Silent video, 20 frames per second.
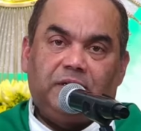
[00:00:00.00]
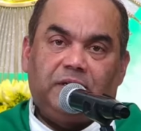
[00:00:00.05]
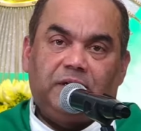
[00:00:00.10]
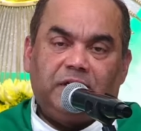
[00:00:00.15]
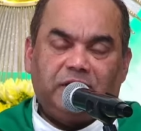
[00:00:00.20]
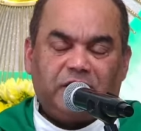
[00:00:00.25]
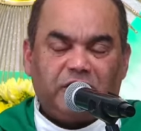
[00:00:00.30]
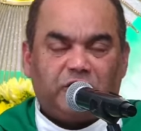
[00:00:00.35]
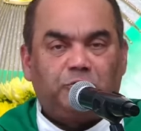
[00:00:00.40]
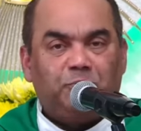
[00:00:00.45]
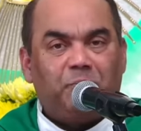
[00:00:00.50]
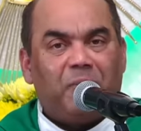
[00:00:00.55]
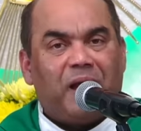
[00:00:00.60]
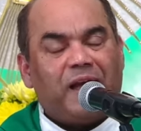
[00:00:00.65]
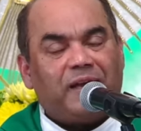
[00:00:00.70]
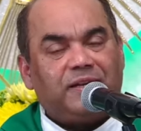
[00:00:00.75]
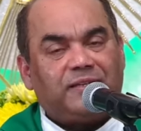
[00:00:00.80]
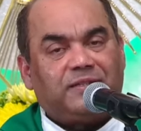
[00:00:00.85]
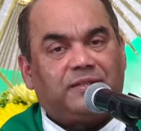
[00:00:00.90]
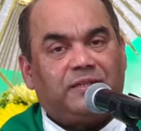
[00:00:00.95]
This
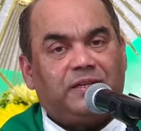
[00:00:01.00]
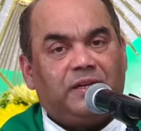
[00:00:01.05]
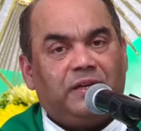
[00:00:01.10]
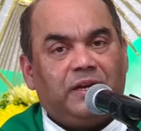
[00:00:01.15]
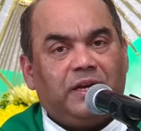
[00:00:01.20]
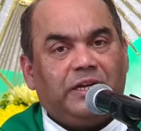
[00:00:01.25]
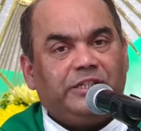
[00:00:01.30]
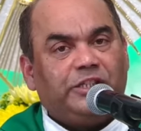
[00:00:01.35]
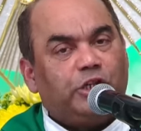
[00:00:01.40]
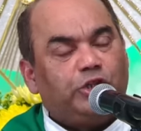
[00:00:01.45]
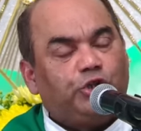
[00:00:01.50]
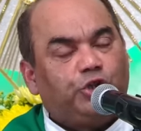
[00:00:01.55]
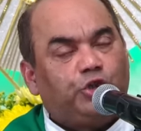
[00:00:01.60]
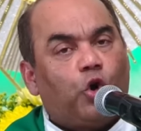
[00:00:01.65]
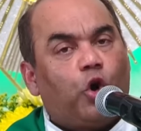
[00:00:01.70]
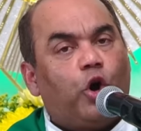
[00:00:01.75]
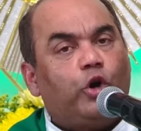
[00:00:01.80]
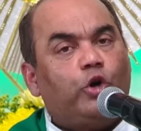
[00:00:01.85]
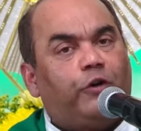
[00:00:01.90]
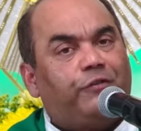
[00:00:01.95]
Mass is a
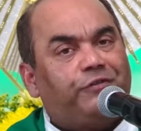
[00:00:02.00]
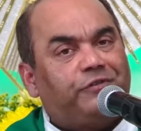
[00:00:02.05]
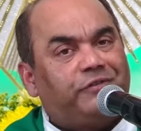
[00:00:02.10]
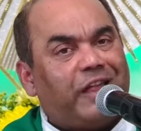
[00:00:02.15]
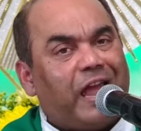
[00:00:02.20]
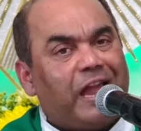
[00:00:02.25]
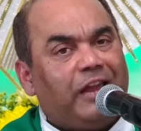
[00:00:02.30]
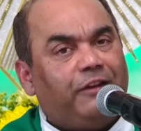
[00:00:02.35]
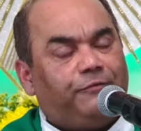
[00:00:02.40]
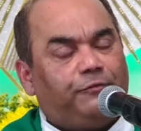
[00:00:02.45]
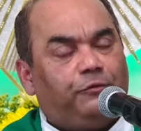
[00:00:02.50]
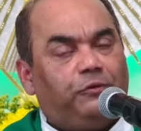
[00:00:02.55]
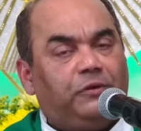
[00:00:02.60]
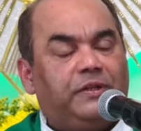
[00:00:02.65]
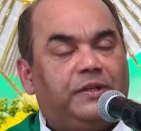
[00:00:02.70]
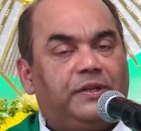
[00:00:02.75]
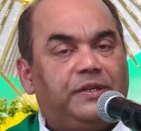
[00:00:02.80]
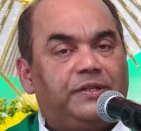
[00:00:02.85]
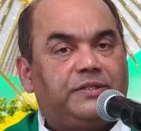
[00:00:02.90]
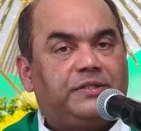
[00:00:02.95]
joy of
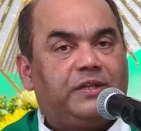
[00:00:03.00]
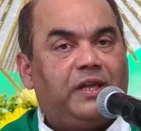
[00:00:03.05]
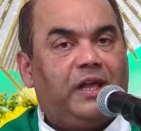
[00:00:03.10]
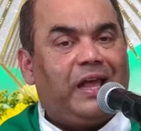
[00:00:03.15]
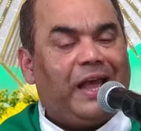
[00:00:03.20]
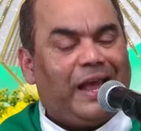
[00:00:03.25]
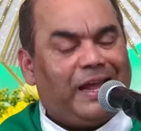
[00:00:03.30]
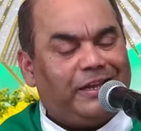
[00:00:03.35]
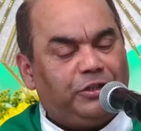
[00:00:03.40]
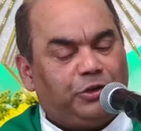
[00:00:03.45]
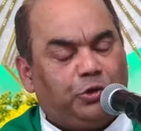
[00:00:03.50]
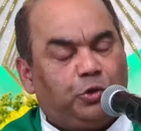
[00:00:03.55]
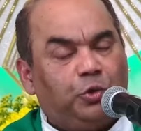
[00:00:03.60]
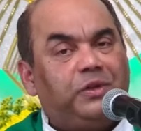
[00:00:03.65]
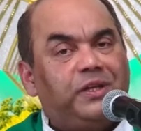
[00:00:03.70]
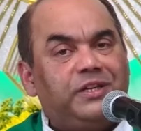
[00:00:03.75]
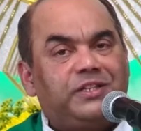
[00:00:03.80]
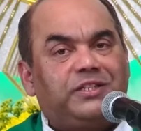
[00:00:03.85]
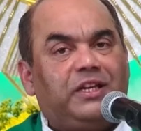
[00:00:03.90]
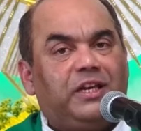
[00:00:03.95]
thankfulness, and do
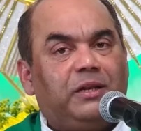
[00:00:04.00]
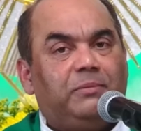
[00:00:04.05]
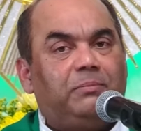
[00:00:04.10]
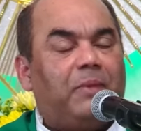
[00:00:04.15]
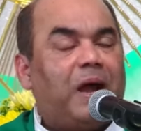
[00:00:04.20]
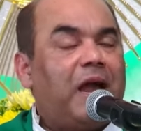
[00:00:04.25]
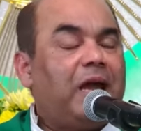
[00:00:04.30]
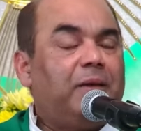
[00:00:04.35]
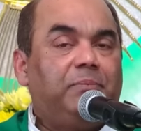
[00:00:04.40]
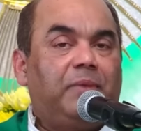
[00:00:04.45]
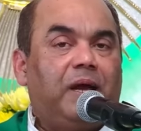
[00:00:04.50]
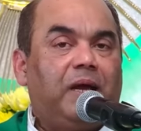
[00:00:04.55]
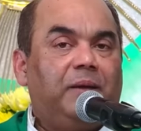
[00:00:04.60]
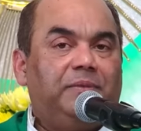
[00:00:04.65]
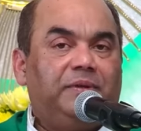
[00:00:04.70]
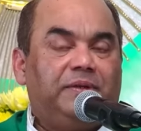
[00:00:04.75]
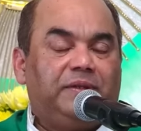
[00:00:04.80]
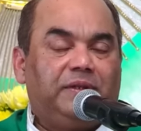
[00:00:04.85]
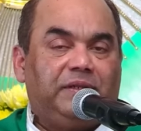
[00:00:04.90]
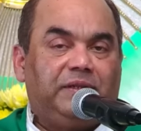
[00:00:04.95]
this in my
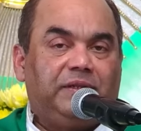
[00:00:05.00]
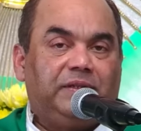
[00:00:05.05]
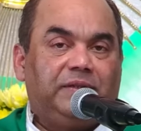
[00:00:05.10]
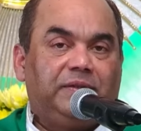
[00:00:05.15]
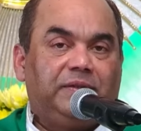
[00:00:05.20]
memory.